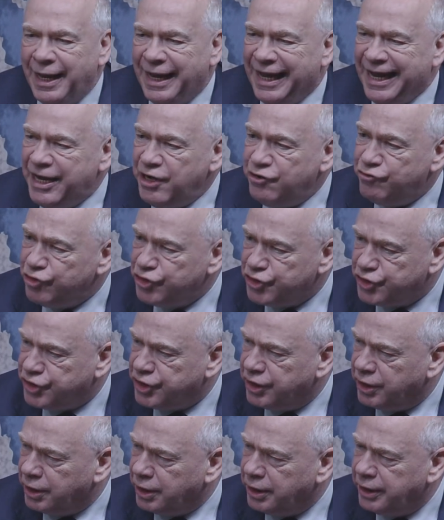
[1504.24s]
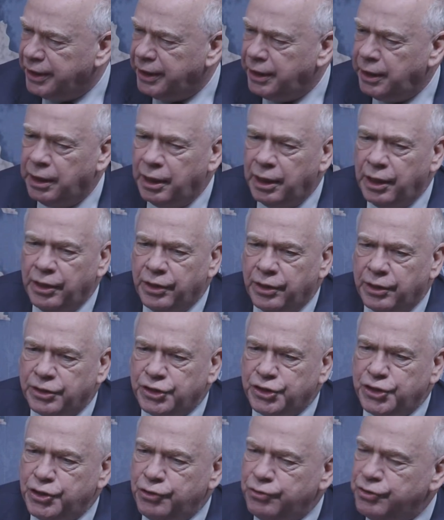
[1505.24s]
Interestingly,
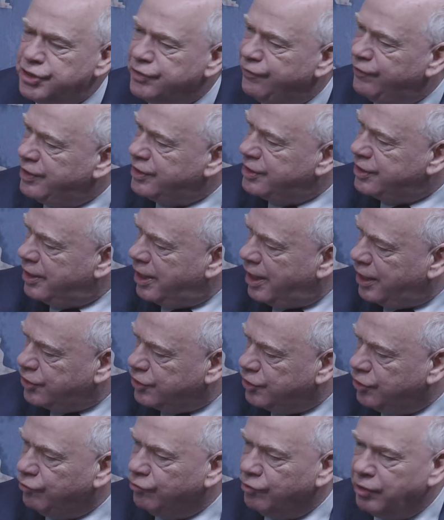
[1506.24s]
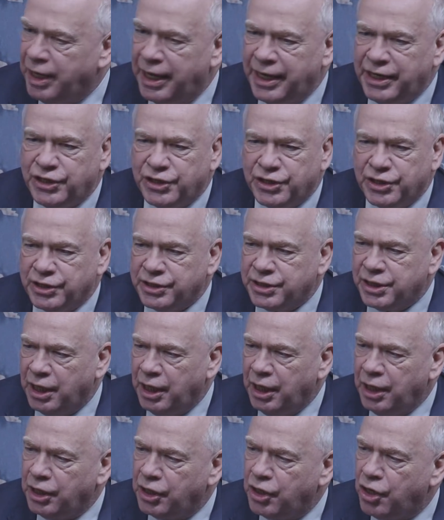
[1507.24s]
students of international relations
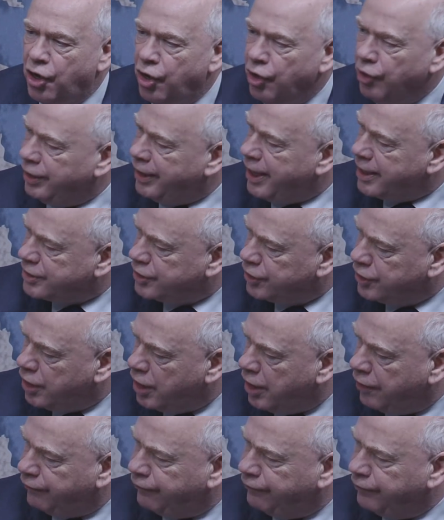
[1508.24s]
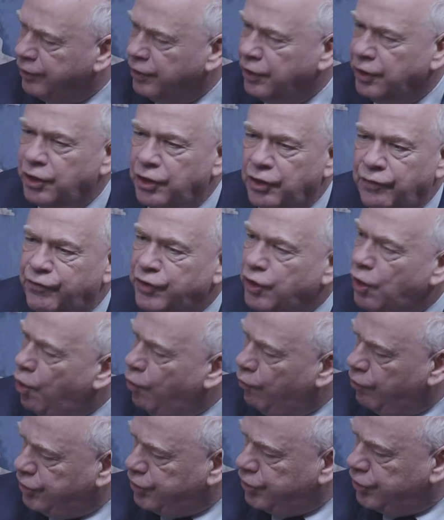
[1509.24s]
can't get enough of the
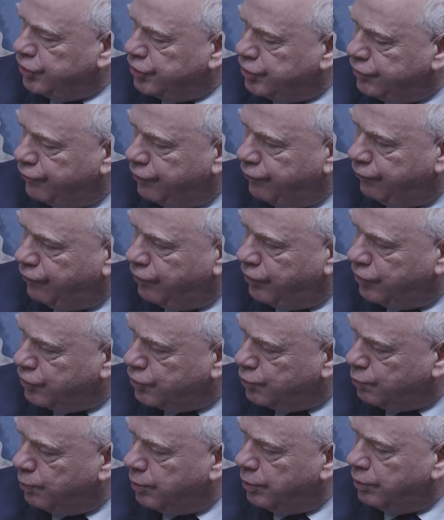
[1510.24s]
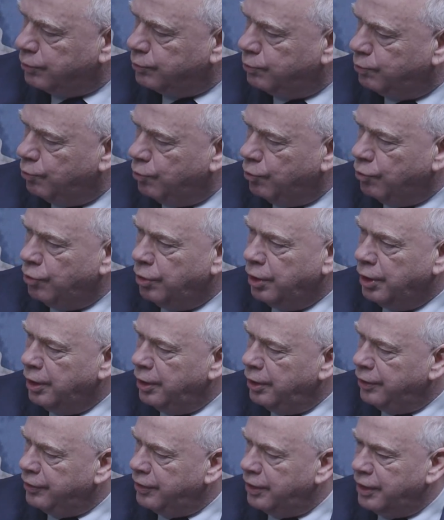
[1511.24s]
origins of the First World War.
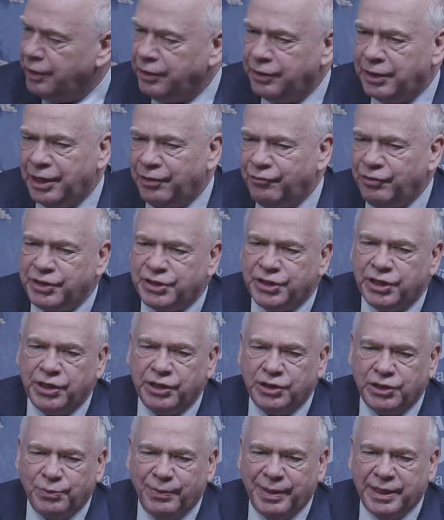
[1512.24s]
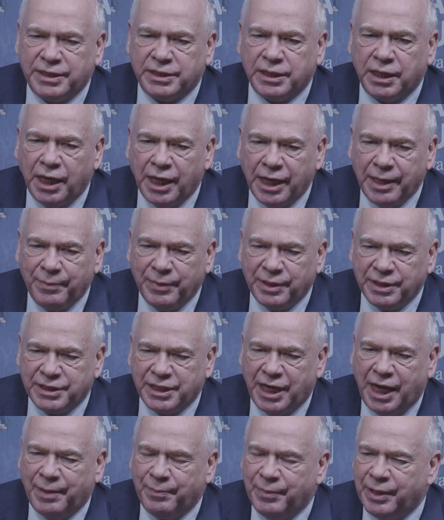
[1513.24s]
They, they return to it time and
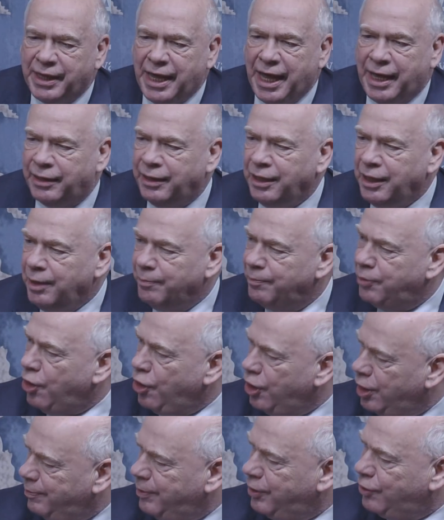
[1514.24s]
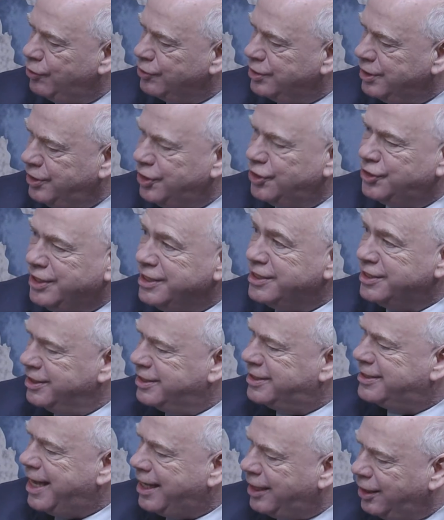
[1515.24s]
time again, partly because it just isn't
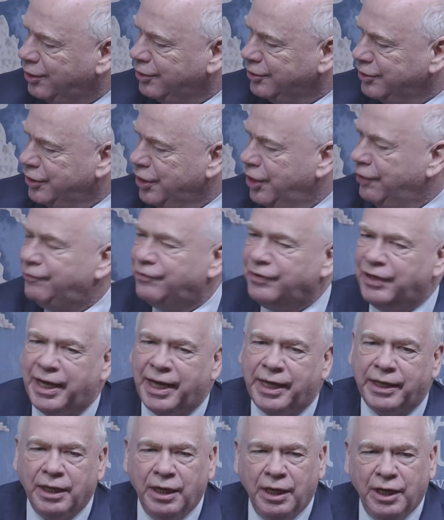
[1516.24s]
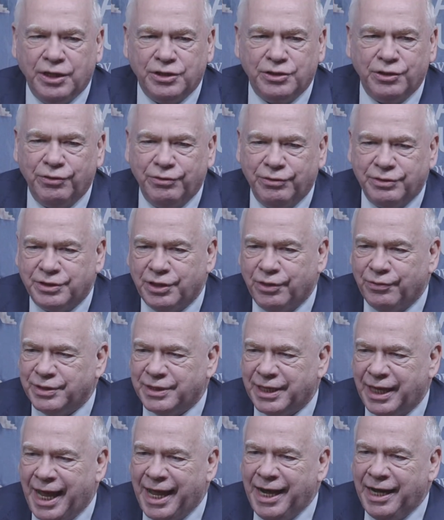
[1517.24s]
settled enough yeah. yet. So, so there's
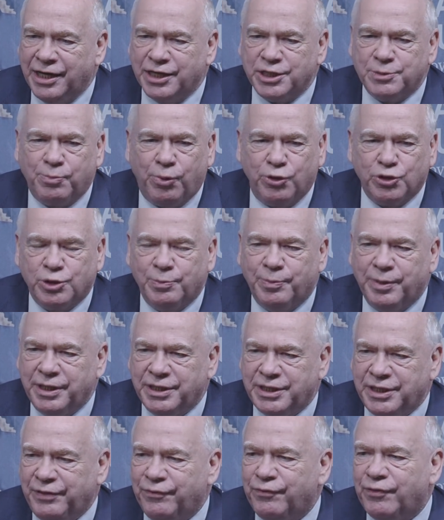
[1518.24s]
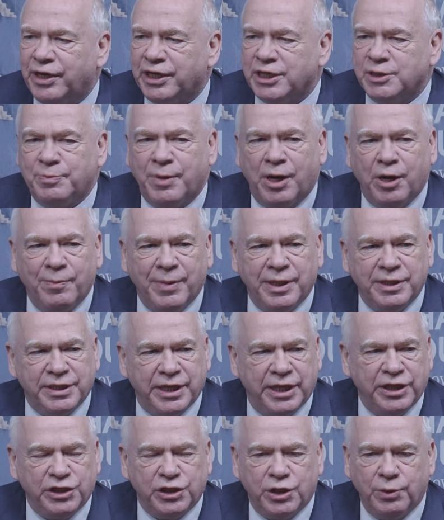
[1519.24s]
endless possibility for
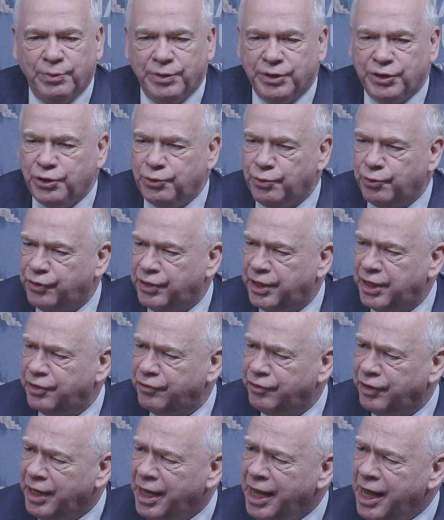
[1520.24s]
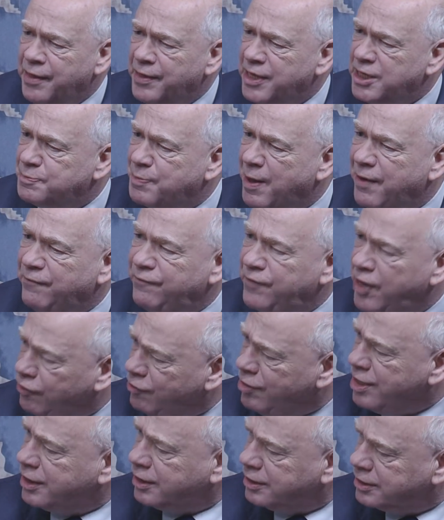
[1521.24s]
experimentation with new theory. They spend very
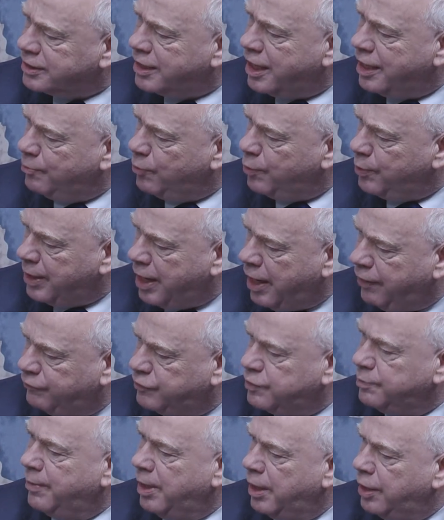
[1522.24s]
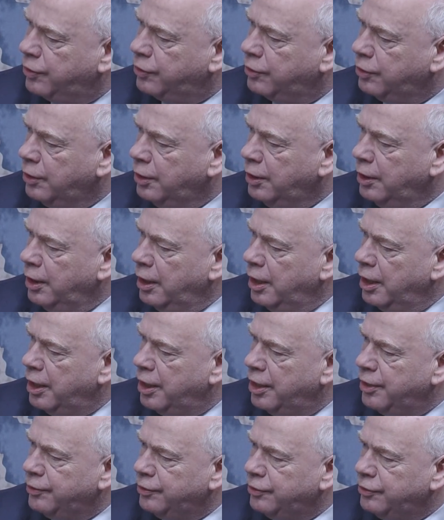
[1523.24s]
little time on the aftermath.
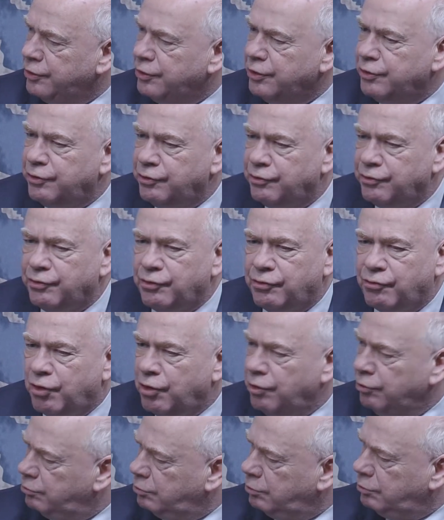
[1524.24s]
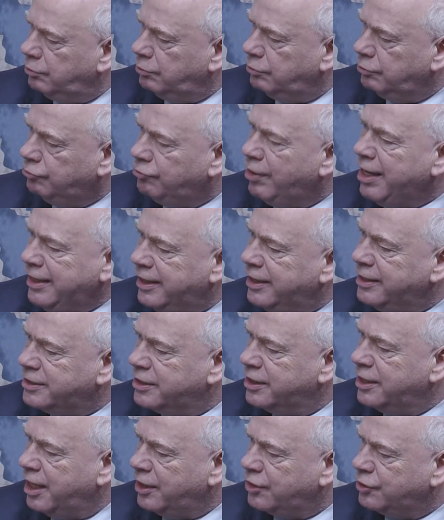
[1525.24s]
Uh, there, there aren't great
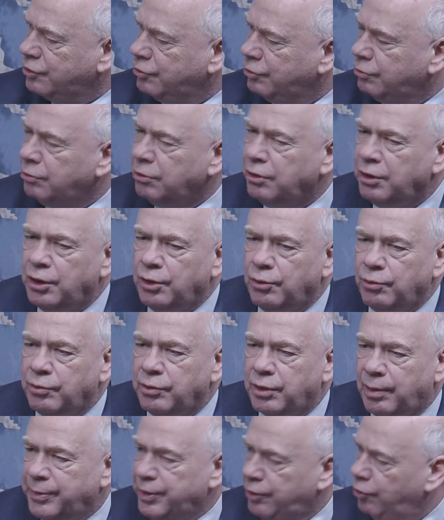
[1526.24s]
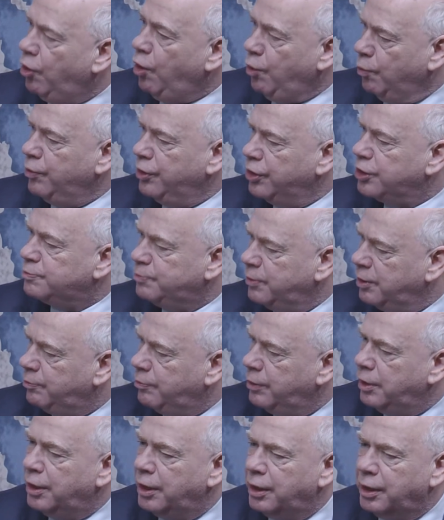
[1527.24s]
international, well, I mean, there are works, but,
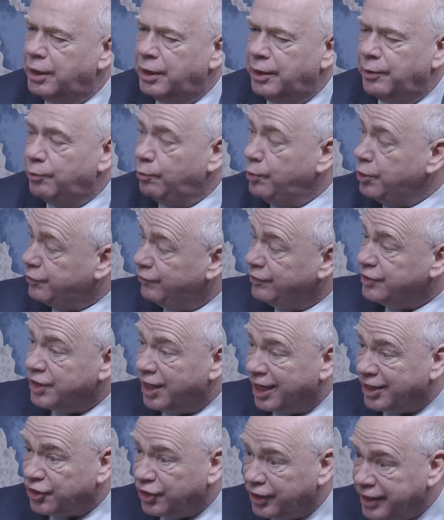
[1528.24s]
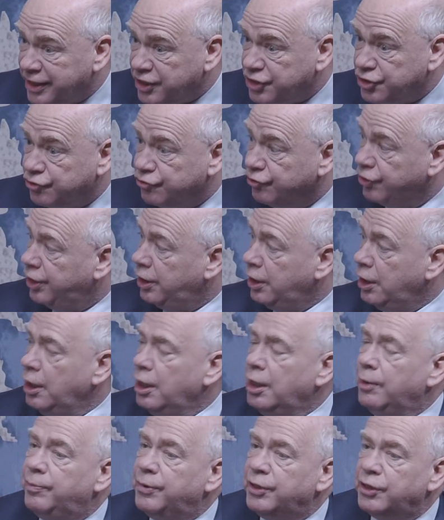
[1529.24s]
but uh, there are works of international history,
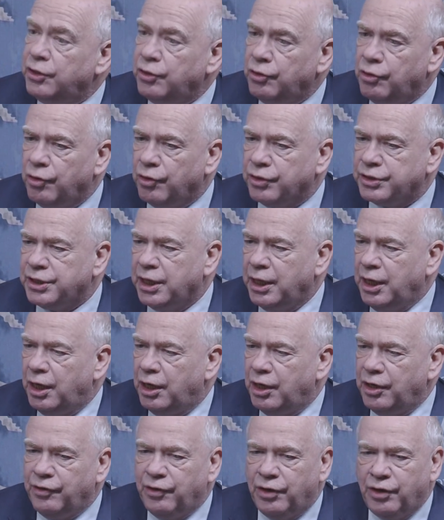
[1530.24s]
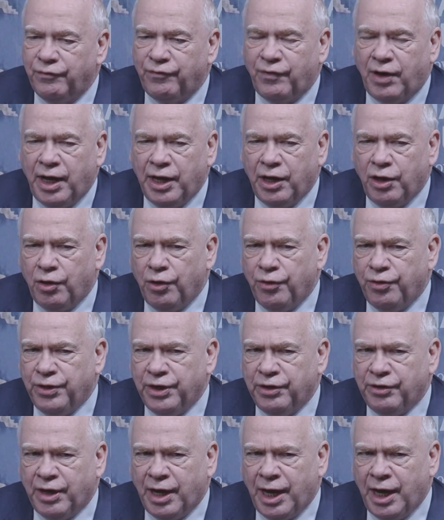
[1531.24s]
but not uh, of IR
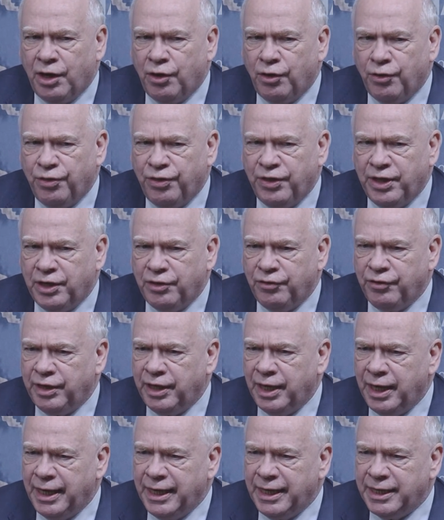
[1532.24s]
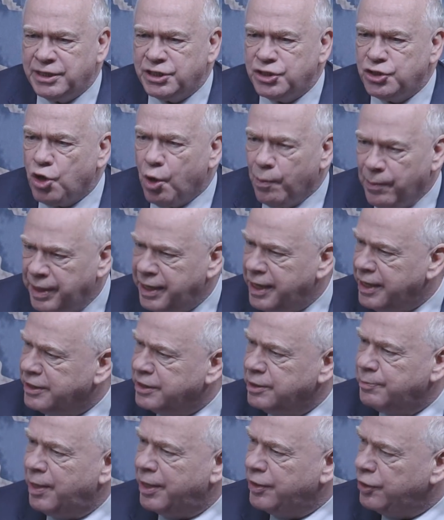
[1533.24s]
theory. IR theory is
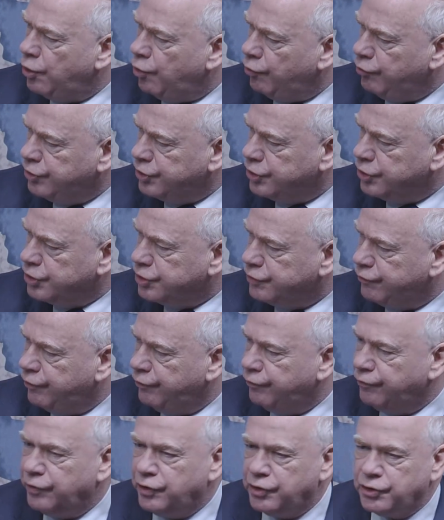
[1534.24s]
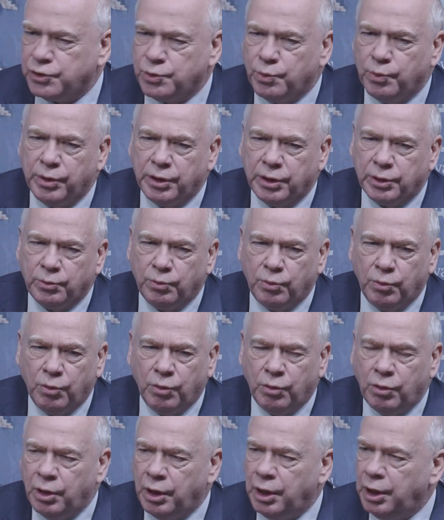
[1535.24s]
dominated by the origins of the First World
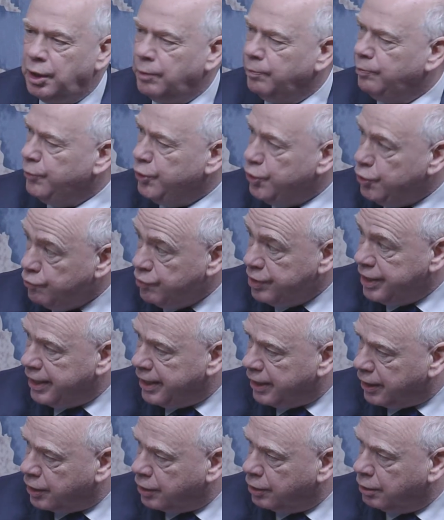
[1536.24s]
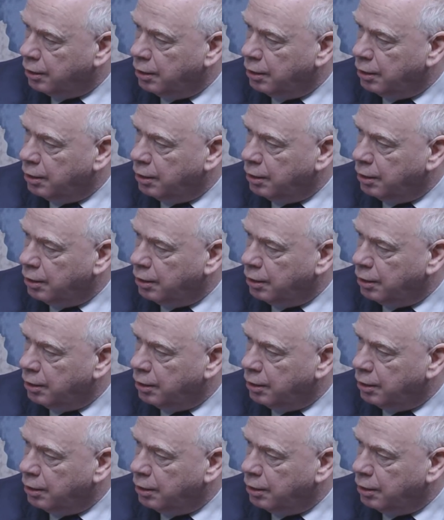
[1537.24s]
War, Munich,